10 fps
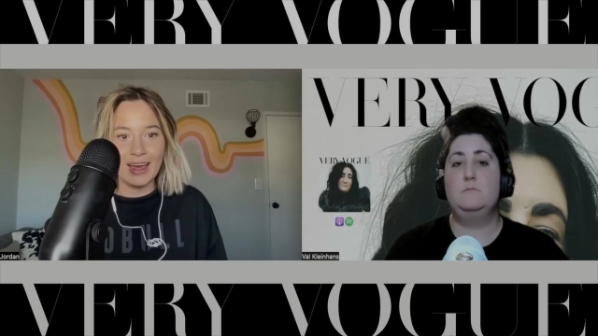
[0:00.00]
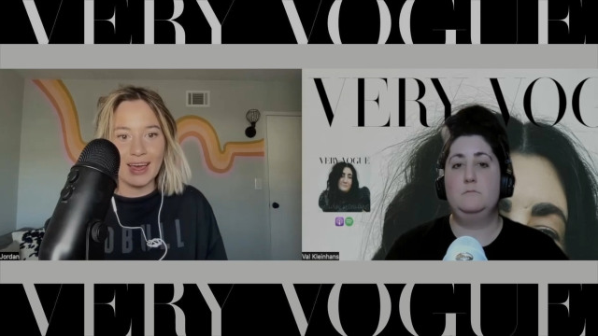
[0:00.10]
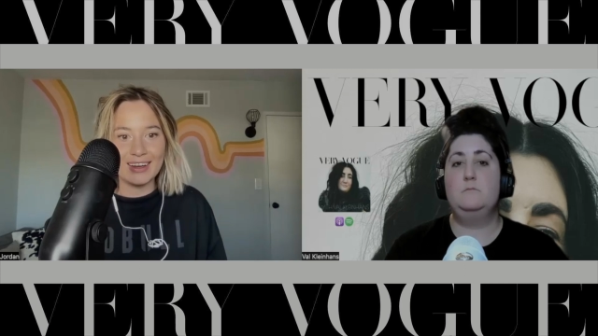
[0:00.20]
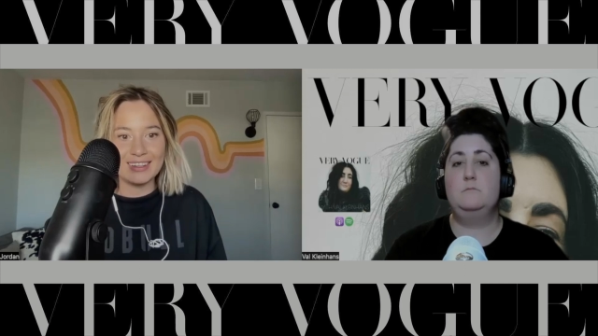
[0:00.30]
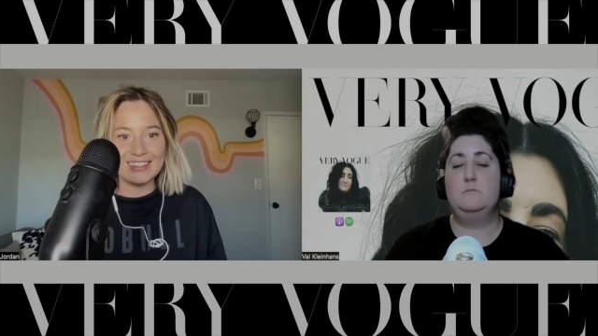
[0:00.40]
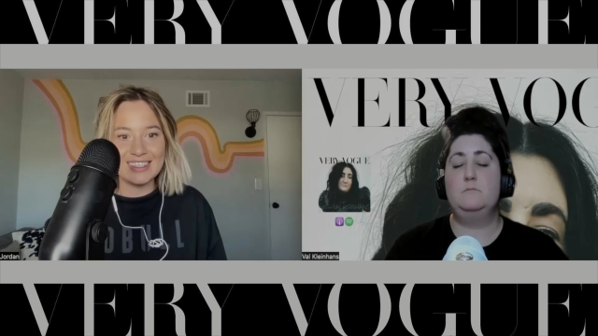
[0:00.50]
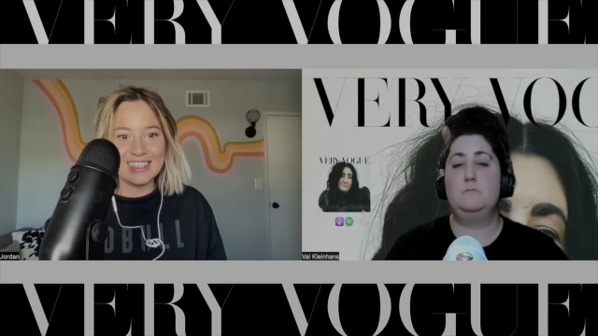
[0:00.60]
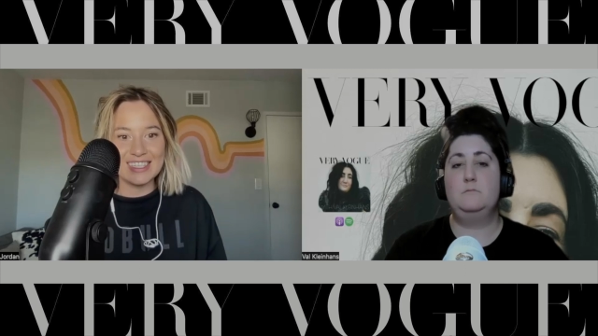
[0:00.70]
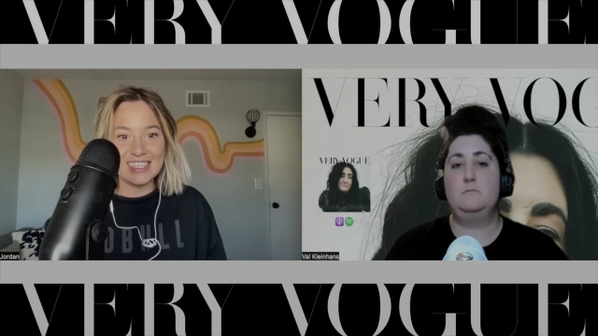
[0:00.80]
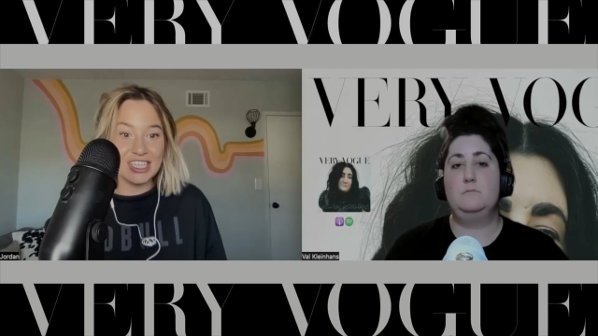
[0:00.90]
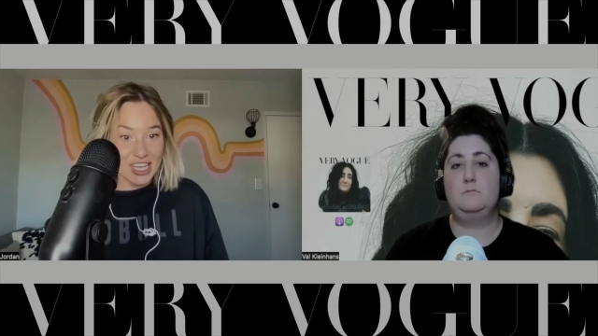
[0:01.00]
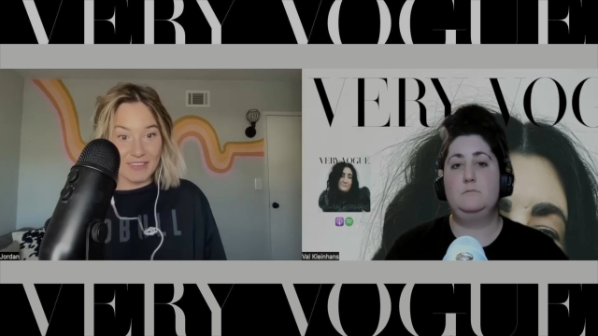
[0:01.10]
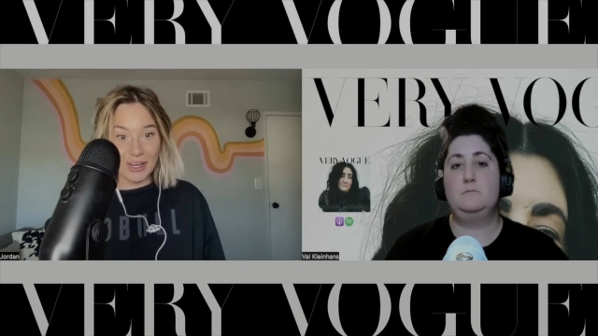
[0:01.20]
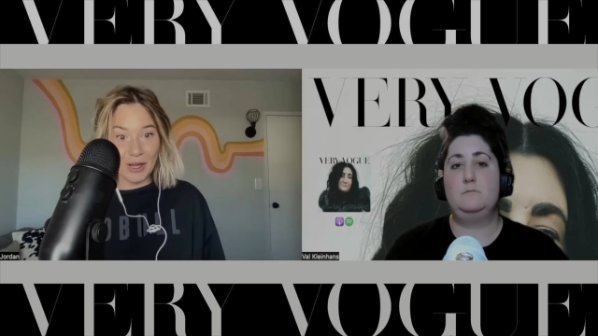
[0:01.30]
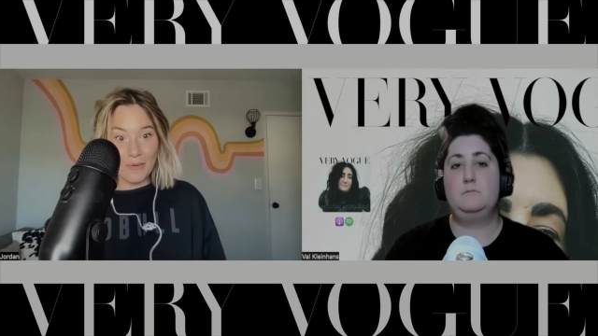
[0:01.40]
Speaker 1: and you just
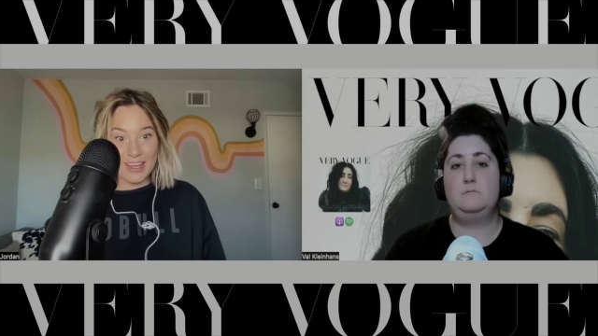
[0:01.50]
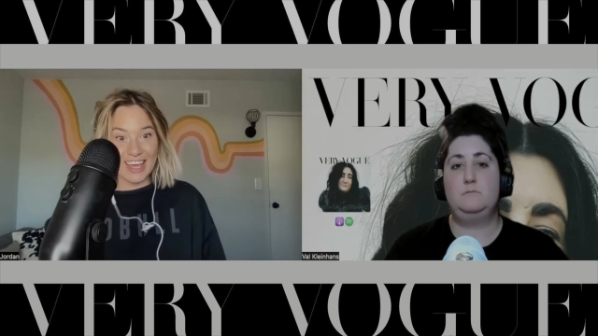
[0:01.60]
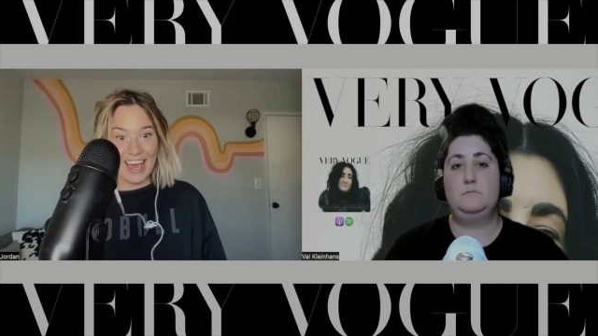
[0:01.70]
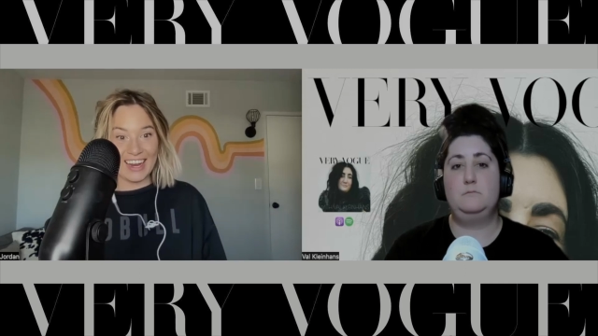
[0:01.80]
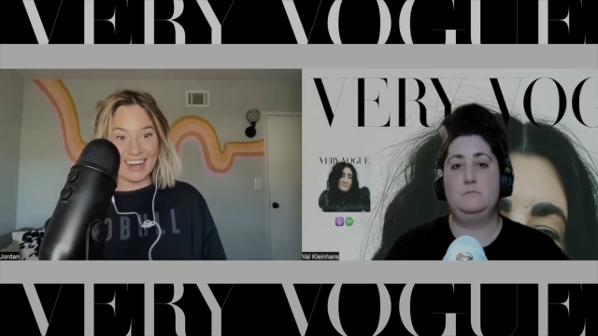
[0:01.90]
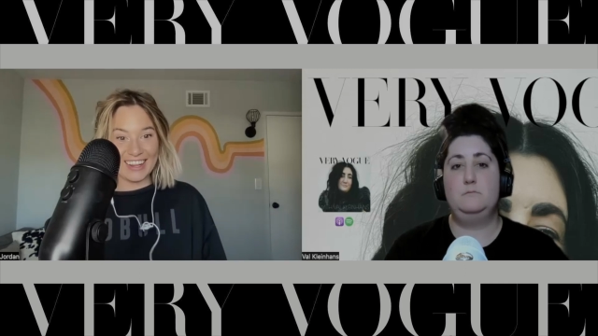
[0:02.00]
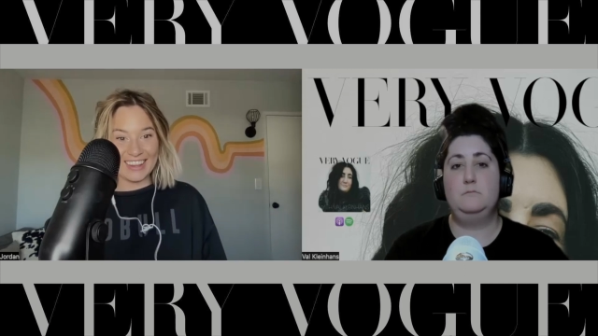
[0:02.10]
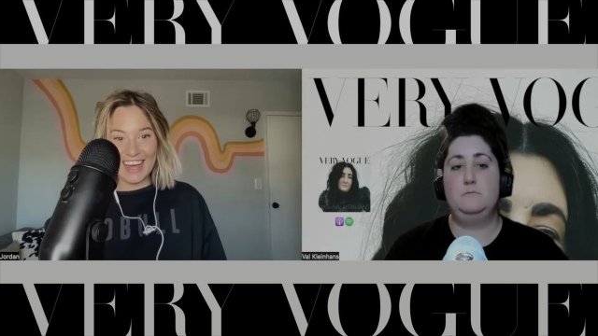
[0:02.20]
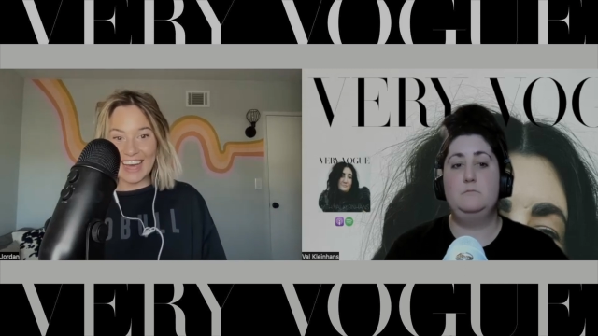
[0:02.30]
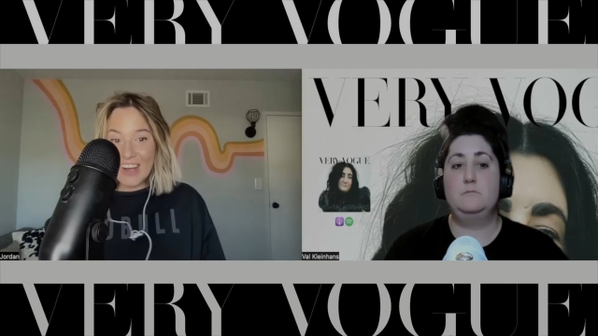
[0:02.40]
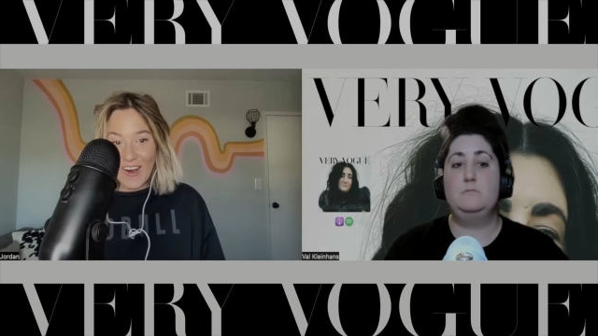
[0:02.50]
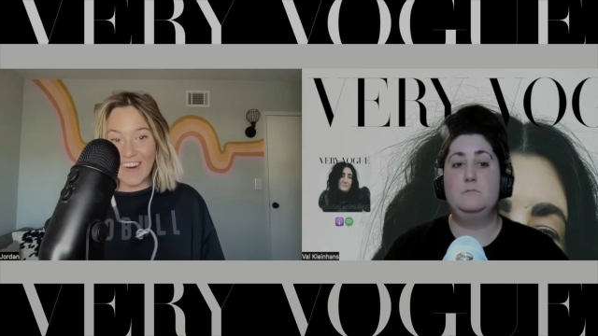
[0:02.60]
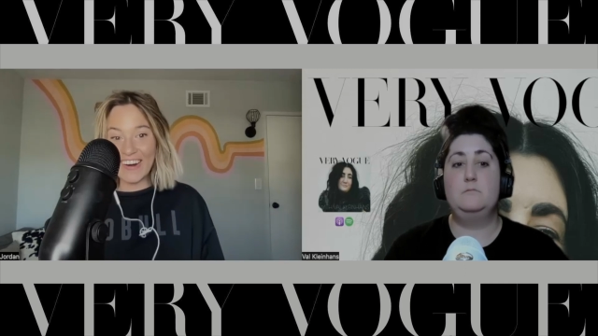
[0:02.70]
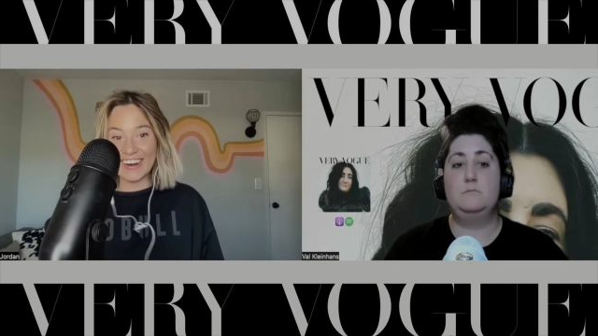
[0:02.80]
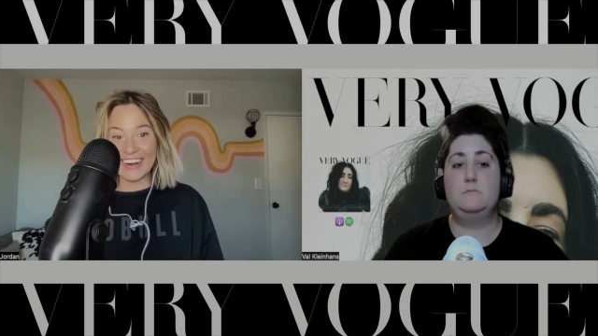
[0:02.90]
have to go with it that's
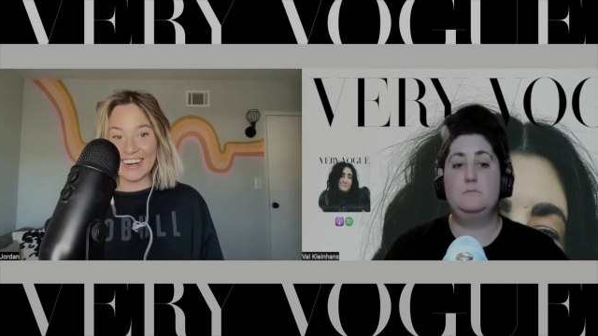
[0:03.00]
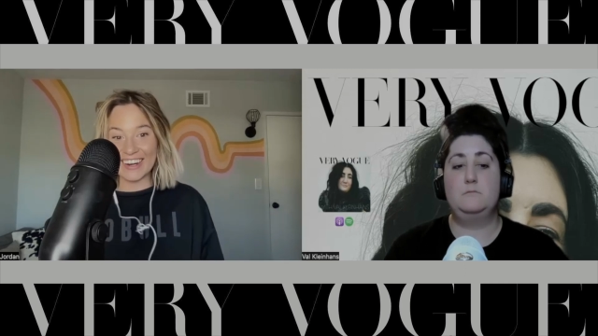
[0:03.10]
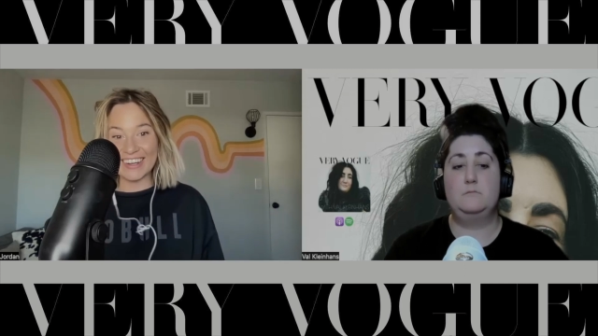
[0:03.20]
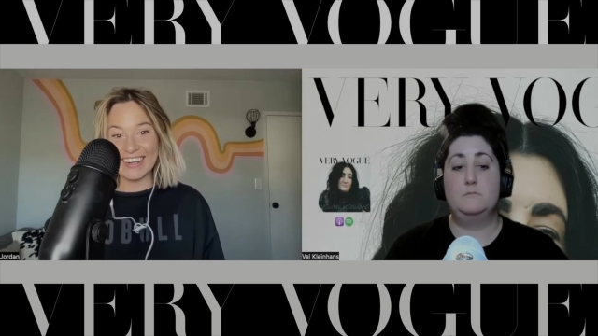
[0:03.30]
hard.